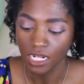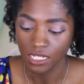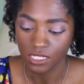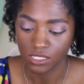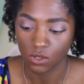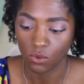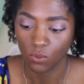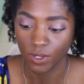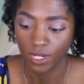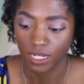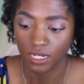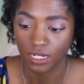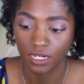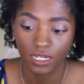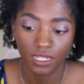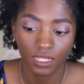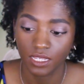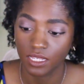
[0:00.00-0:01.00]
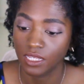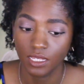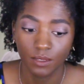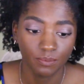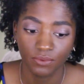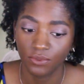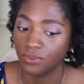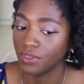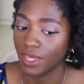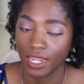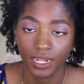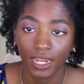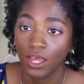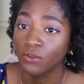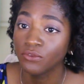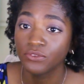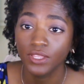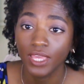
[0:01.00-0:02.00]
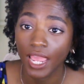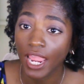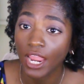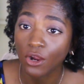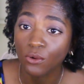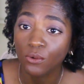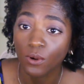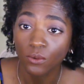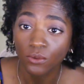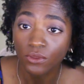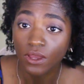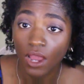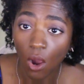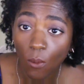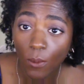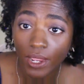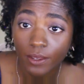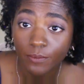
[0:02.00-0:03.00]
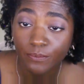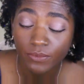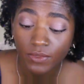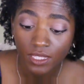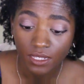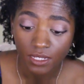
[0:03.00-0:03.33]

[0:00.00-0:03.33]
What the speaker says: so we can keep that healthy hair growth going.